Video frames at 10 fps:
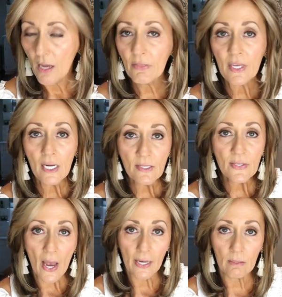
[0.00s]

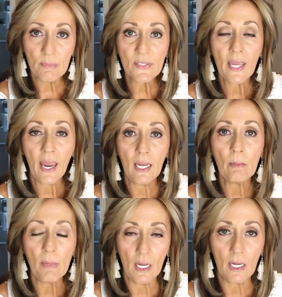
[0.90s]
These items
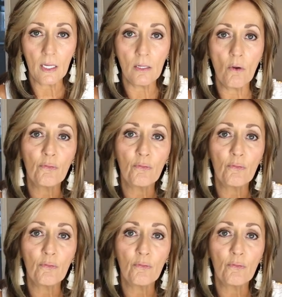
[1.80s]
came in